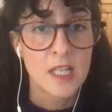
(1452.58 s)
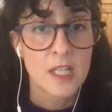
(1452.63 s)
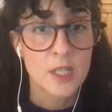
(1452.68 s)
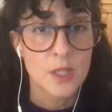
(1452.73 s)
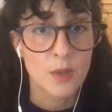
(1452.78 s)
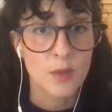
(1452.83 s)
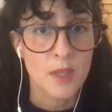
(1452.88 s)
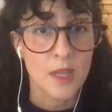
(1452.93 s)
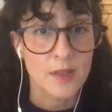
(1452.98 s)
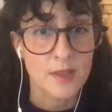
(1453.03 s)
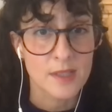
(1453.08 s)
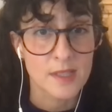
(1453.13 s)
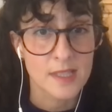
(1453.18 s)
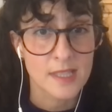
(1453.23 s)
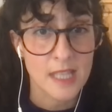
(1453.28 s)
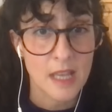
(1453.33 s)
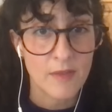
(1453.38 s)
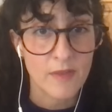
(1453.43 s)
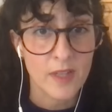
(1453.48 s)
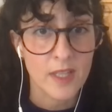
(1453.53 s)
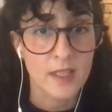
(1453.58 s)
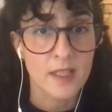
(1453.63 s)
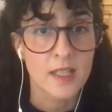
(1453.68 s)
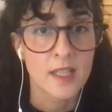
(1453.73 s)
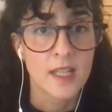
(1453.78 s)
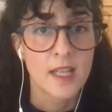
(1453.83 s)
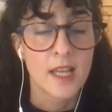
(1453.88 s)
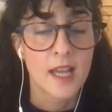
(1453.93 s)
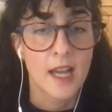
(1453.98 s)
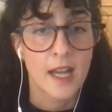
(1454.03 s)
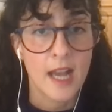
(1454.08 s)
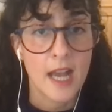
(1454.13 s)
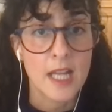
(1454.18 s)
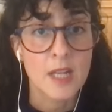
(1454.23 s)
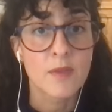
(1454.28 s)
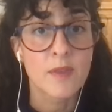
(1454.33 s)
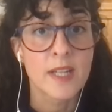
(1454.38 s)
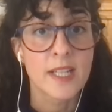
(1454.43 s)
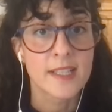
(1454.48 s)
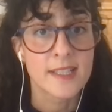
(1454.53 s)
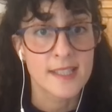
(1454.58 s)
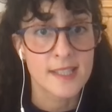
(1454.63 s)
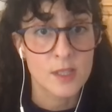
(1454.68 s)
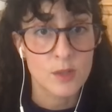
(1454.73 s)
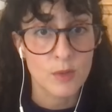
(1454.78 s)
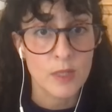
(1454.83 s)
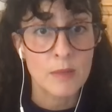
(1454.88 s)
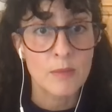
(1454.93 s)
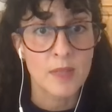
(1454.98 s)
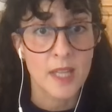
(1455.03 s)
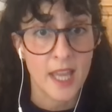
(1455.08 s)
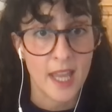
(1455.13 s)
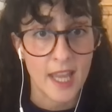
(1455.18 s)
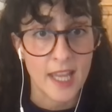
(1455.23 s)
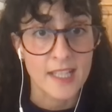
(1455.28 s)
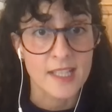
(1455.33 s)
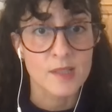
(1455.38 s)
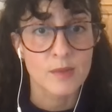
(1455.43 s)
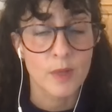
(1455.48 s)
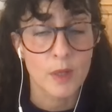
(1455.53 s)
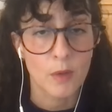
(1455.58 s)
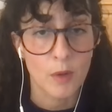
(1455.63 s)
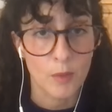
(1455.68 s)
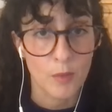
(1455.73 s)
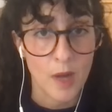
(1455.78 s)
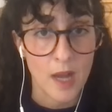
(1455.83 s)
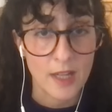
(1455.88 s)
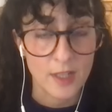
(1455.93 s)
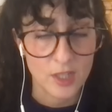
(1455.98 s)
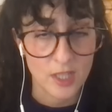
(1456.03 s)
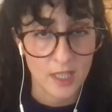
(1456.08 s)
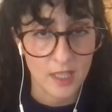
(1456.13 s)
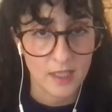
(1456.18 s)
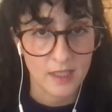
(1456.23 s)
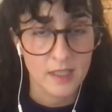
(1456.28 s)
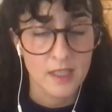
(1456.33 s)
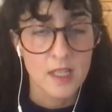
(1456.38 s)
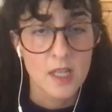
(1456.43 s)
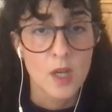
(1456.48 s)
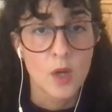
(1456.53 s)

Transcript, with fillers: 2007, kind of an extreme case we were watching.